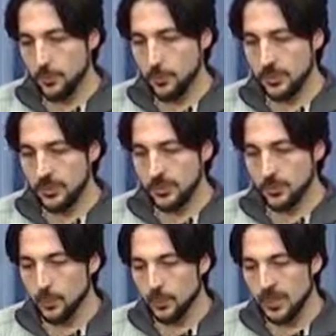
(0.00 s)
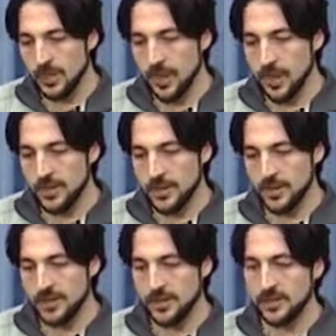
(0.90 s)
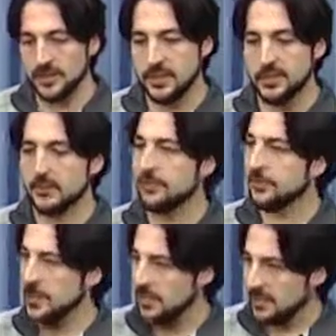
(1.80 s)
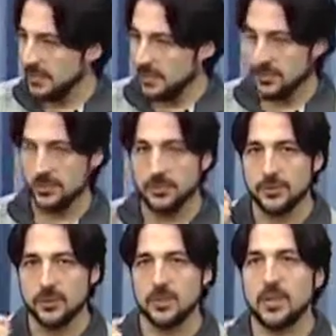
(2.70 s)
when we are in a state of meditation